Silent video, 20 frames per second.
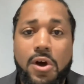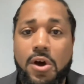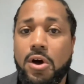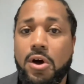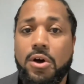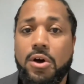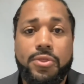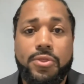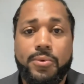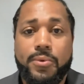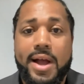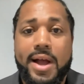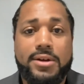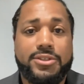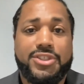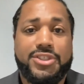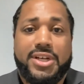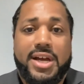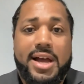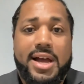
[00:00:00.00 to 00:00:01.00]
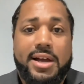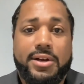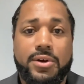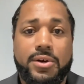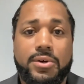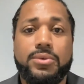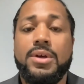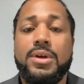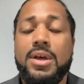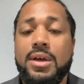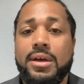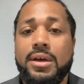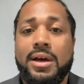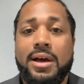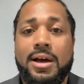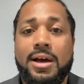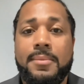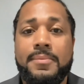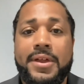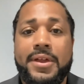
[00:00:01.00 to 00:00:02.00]
all throughout Chicago
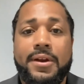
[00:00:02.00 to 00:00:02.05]
um,